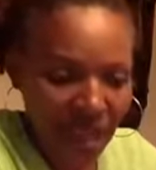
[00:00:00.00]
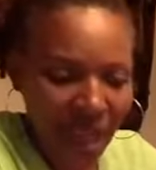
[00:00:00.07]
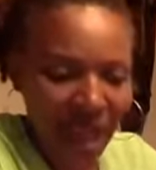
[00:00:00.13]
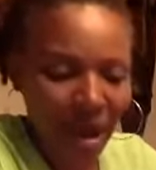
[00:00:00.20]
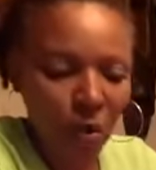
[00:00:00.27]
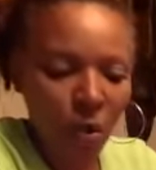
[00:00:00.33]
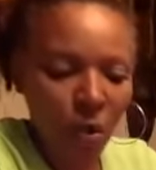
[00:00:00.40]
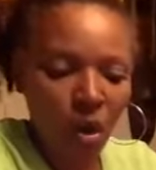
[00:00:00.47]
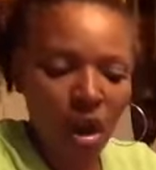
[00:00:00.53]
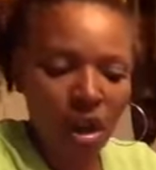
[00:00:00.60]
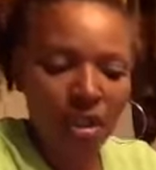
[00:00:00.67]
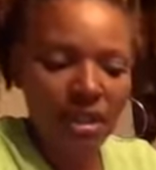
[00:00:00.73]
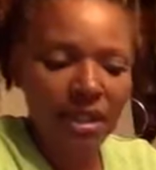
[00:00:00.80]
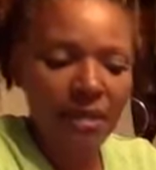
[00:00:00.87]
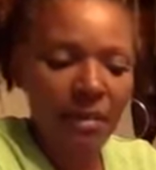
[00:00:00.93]
I want
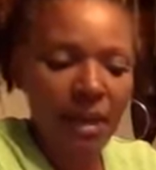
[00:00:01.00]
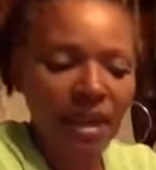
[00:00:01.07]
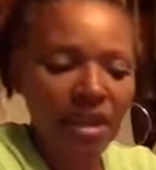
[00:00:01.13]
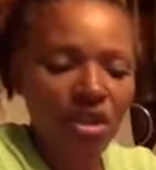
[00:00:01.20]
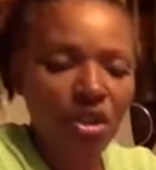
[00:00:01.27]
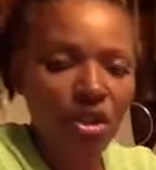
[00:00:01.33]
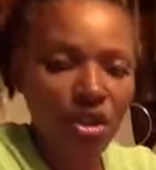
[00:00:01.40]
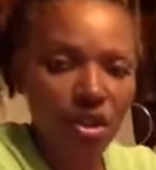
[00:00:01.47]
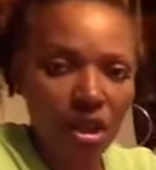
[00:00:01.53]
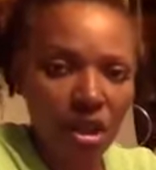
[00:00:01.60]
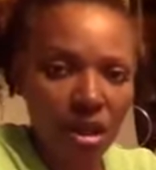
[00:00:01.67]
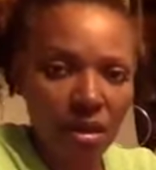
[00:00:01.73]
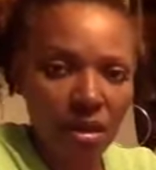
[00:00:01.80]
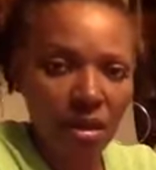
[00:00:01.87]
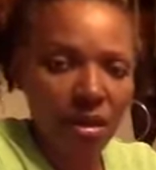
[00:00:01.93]
to make
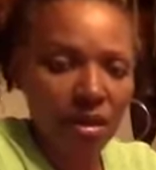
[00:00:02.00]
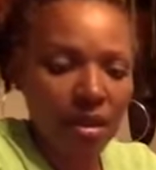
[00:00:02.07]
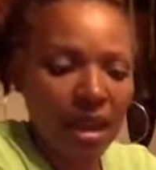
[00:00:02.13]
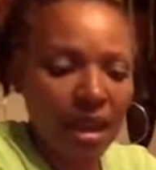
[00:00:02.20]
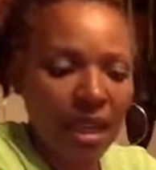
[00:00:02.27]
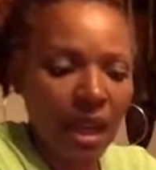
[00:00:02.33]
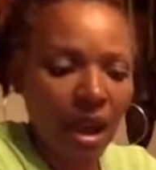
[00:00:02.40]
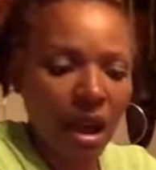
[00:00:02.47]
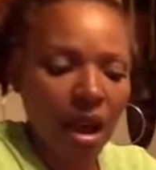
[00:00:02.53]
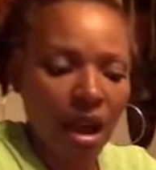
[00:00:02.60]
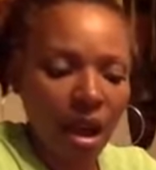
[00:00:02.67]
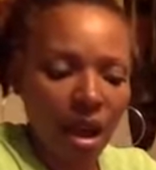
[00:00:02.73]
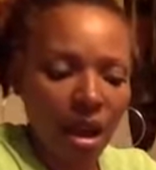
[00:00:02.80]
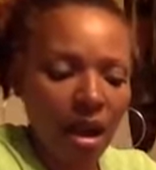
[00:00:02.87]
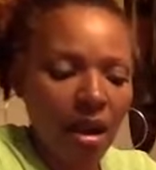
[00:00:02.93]
sure they
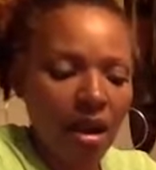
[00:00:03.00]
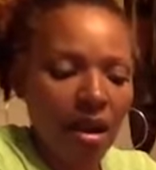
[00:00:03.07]
are